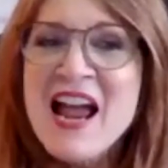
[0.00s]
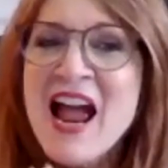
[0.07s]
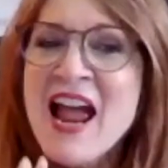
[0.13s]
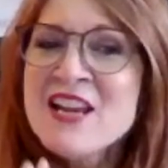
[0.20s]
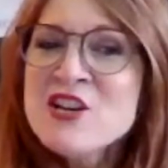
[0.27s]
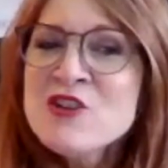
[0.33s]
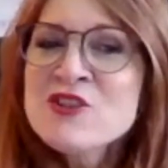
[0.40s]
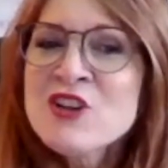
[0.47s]

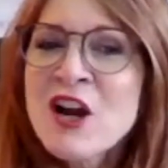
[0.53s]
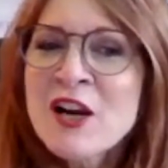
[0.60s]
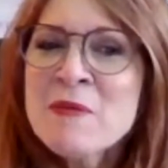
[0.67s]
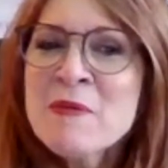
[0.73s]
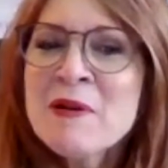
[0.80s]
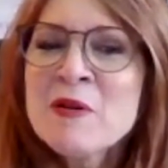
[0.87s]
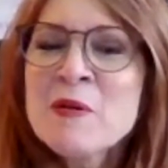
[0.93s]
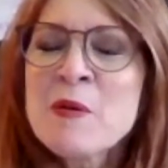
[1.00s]
you talk
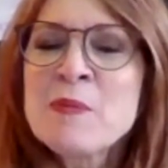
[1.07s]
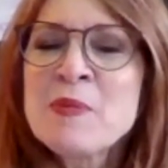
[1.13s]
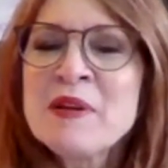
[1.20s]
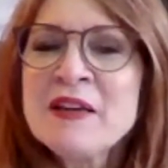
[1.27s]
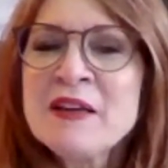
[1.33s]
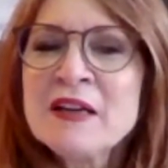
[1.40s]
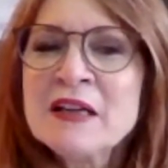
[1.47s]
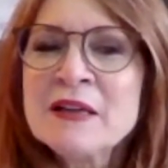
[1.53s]
about
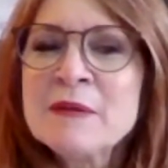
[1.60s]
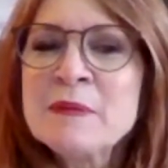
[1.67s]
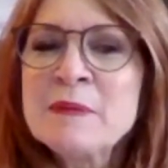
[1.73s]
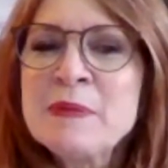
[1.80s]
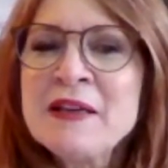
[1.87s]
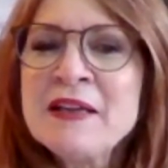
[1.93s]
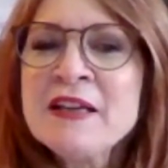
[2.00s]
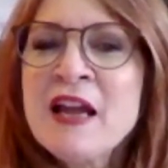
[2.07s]

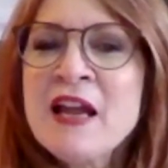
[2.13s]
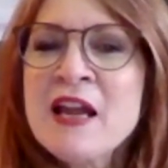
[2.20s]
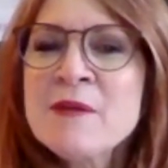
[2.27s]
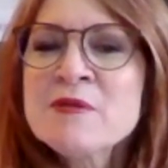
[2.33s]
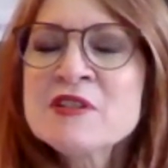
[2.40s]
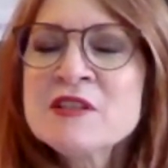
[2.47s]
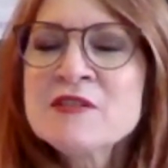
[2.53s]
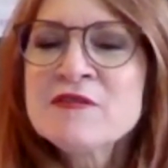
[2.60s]
being
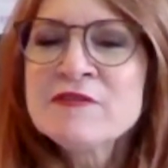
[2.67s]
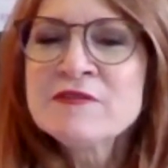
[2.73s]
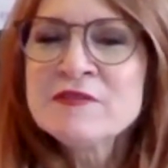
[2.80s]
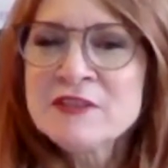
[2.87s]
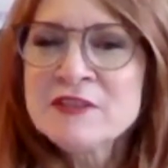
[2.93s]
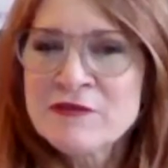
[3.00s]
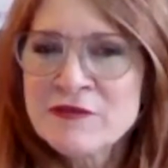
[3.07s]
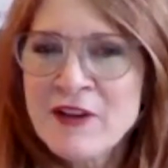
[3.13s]
able to
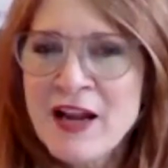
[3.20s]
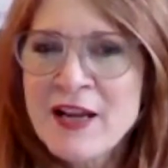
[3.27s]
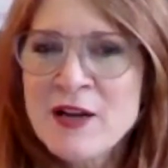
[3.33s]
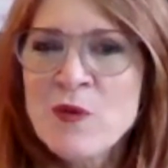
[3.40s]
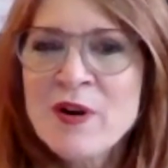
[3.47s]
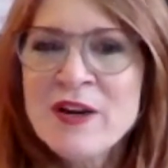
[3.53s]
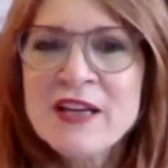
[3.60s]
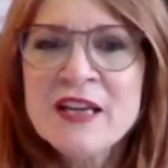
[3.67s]
define
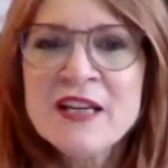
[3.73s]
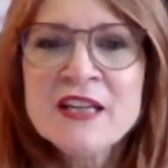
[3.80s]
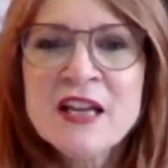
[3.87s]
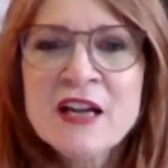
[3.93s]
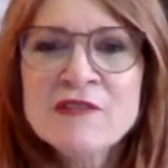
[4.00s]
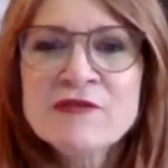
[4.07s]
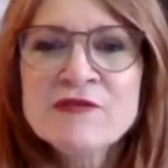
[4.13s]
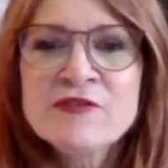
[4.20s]
what
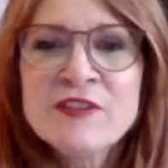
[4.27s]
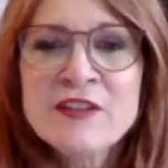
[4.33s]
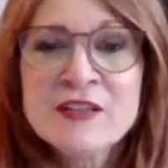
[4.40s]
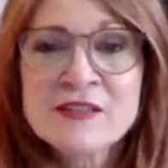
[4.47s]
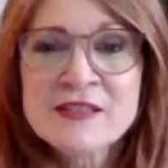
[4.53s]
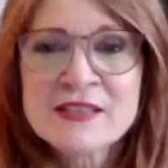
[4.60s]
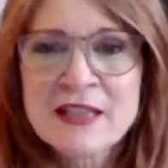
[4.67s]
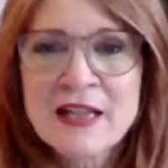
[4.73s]
enough
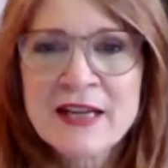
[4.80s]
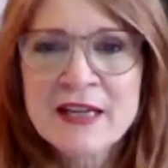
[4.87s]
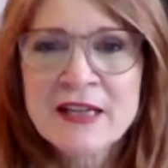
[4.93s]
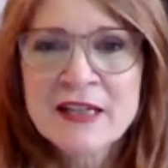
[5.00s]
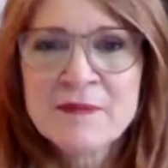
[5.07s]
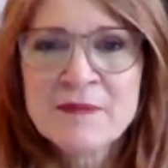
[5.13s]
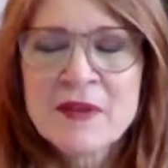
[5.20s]
feels like,